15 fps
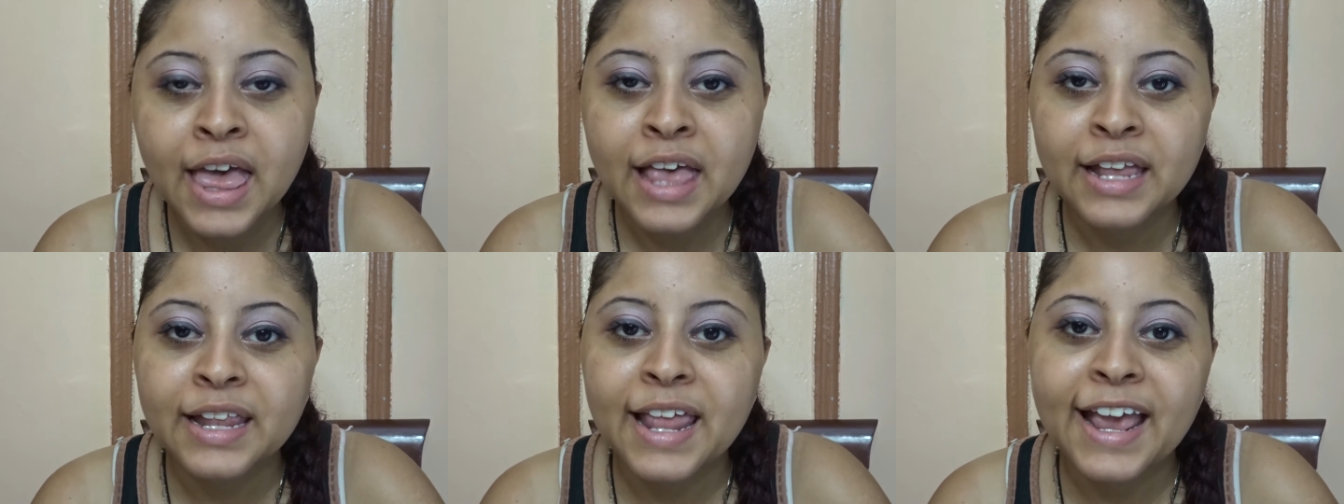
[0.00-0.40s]

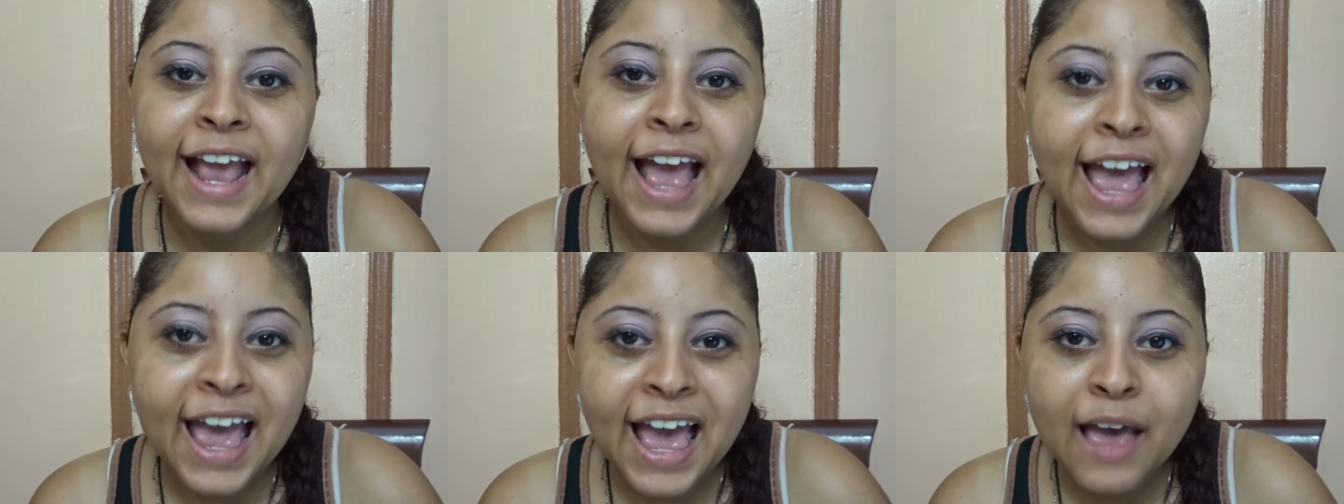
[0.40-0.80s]
Like,
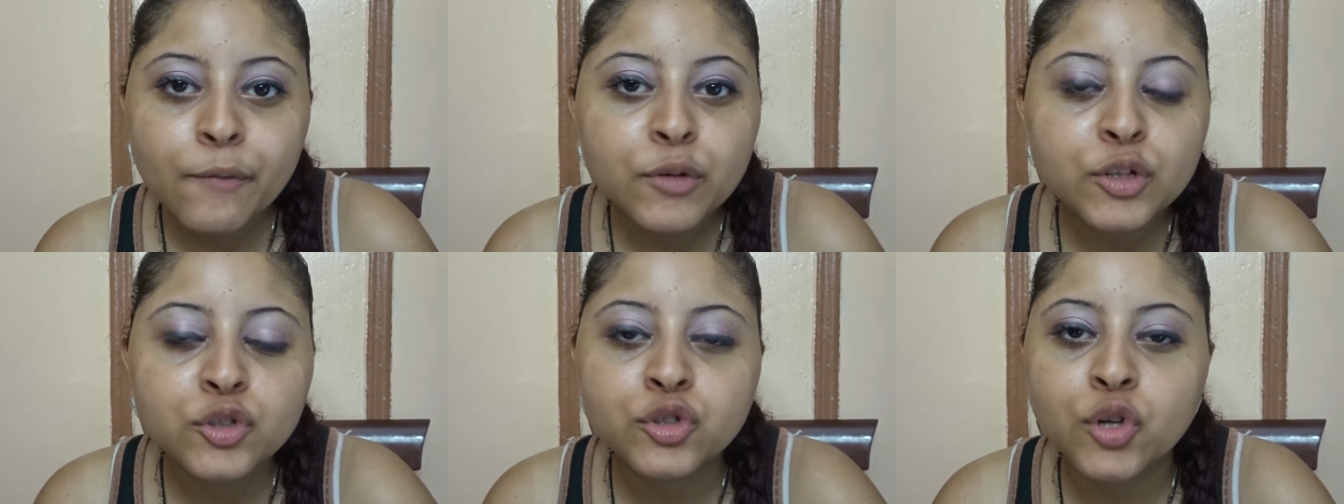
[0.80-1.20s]
I have
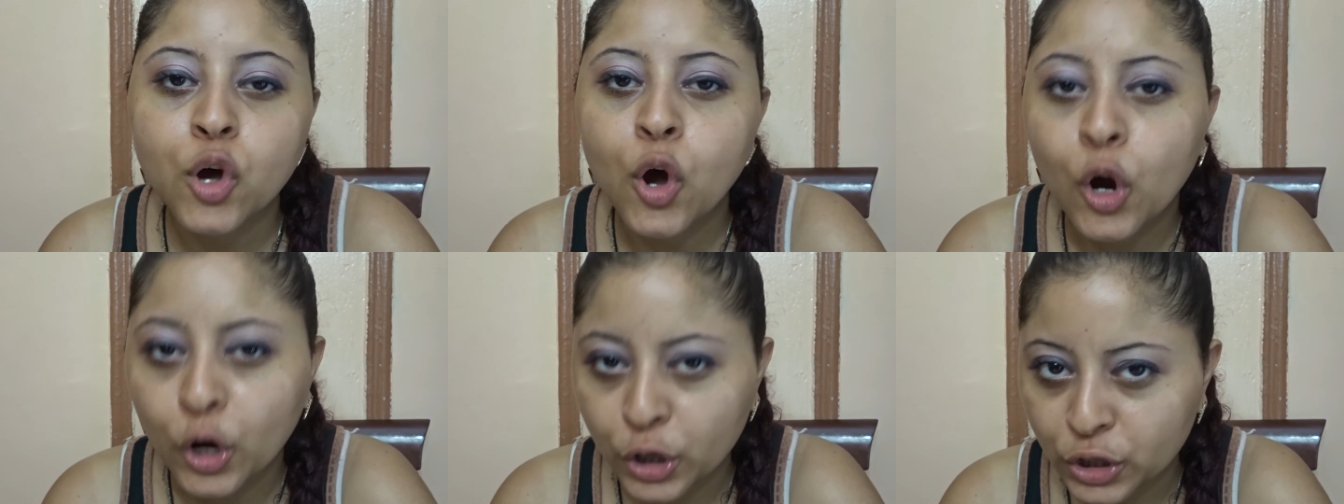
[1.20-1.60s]
a
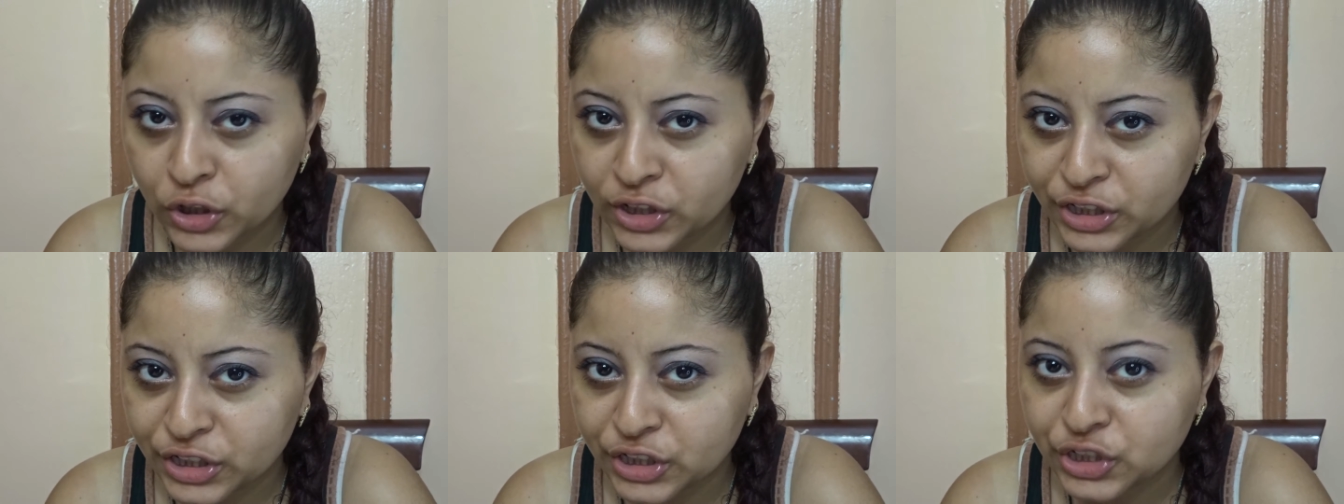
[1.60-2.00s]

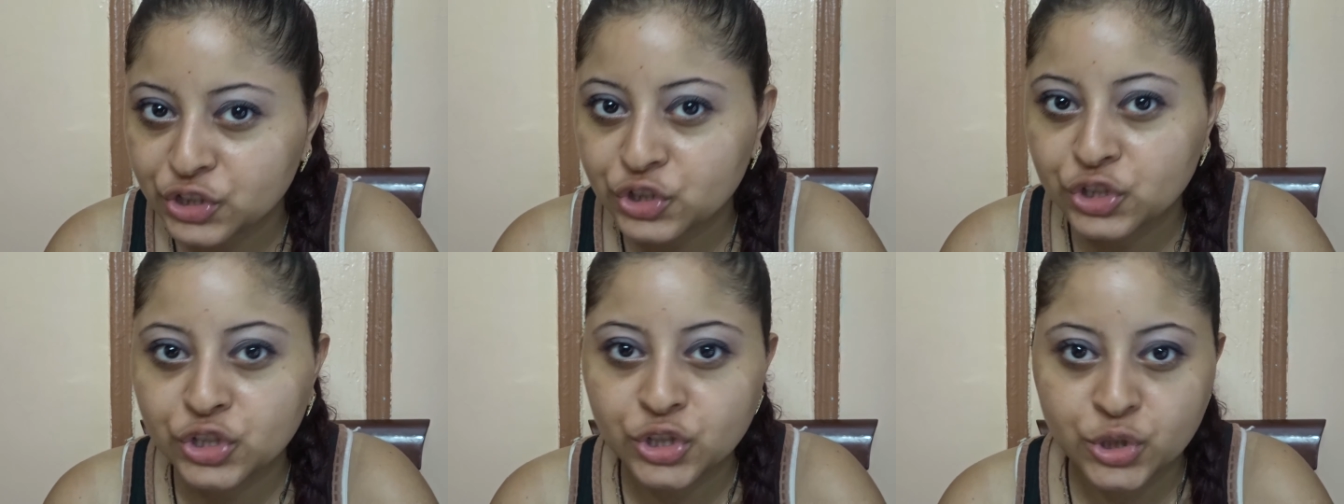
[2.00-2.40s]
Target
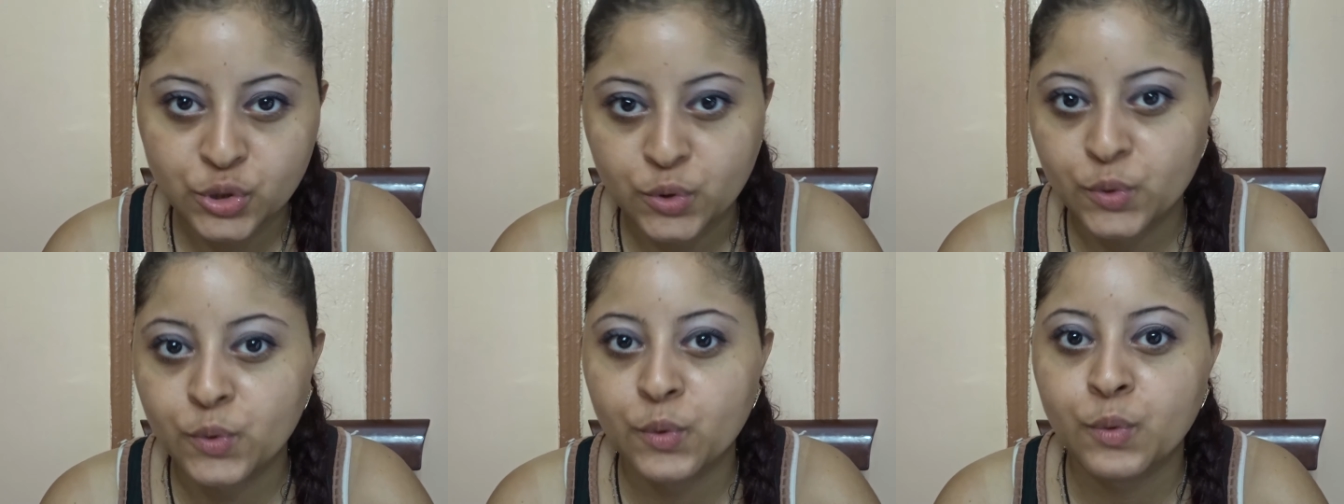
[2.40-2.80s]

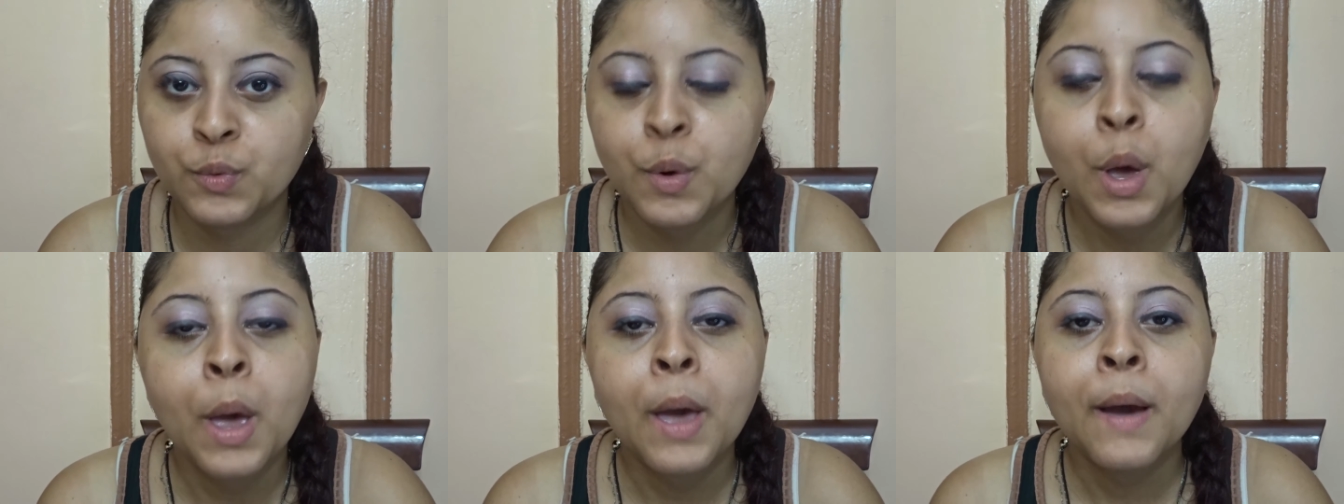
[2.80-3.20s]
too,
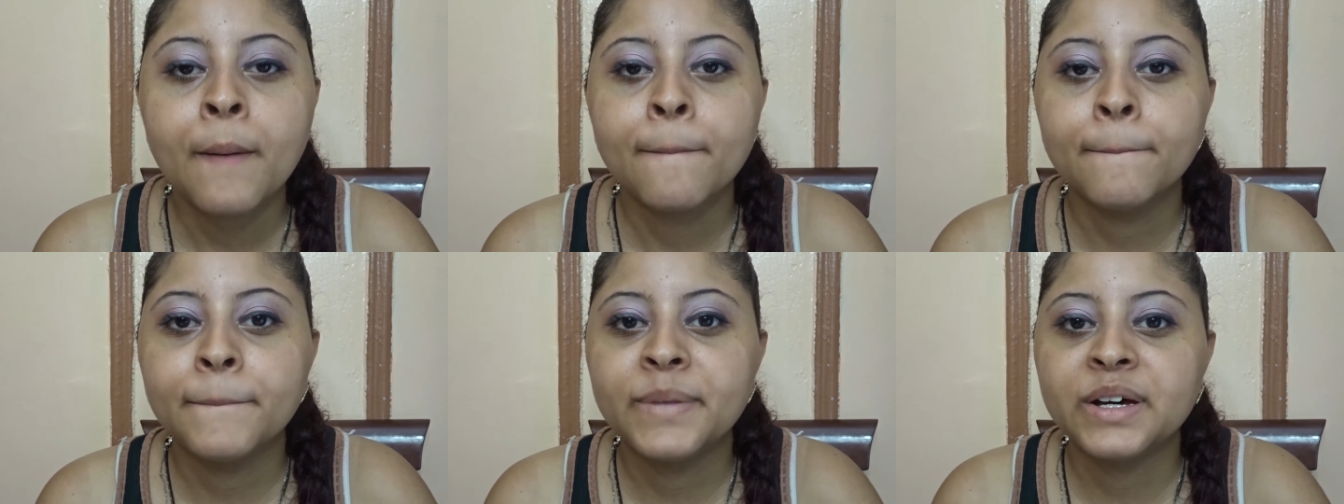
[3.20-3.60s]

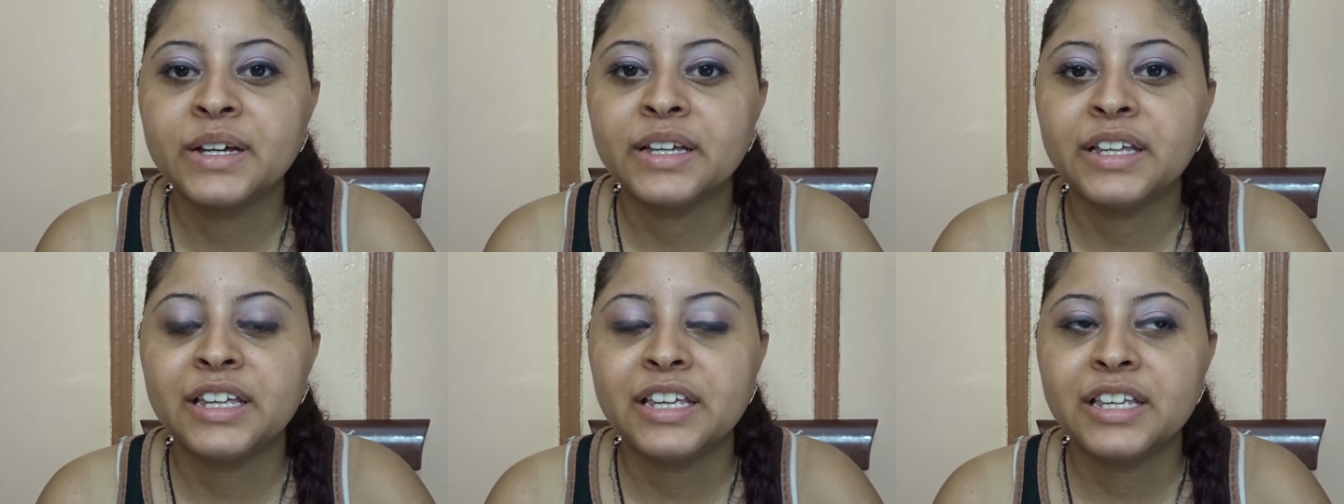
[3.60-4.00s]

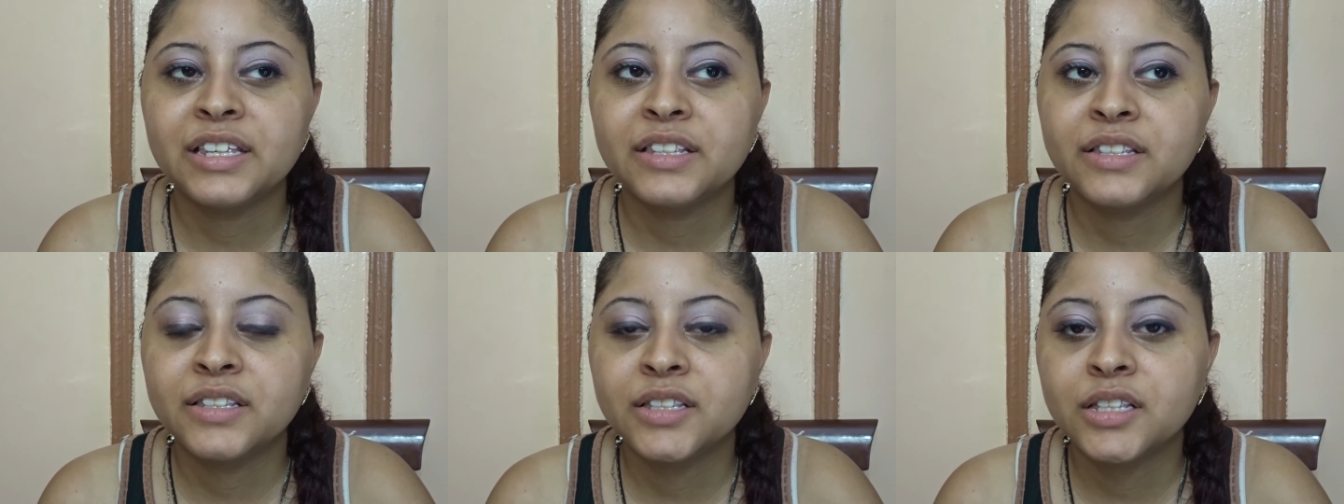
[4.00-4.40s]
but
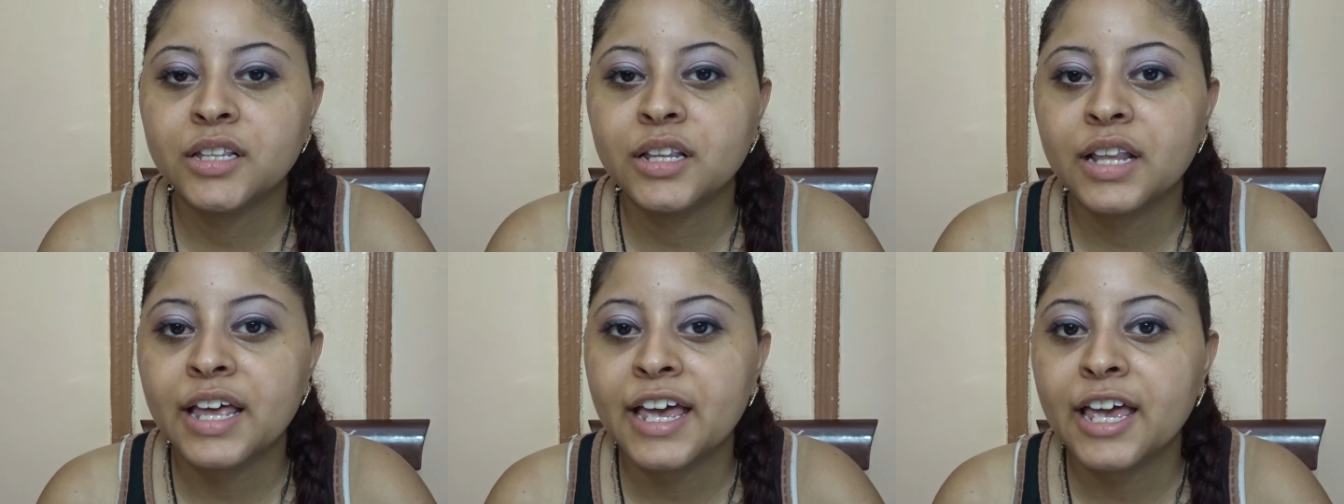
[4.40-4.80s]
it's
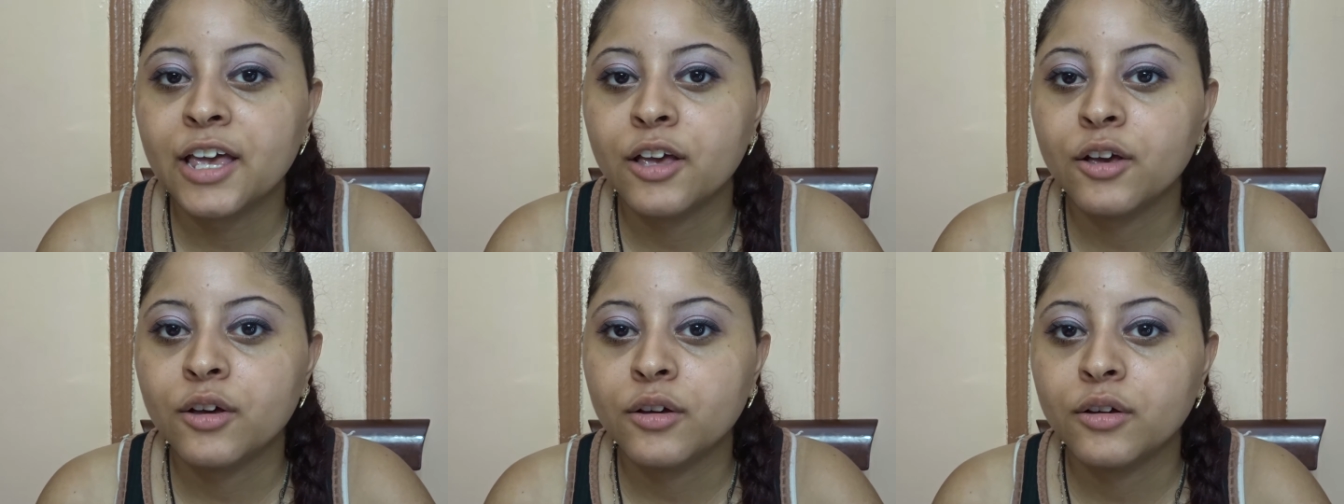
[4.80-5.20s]
like,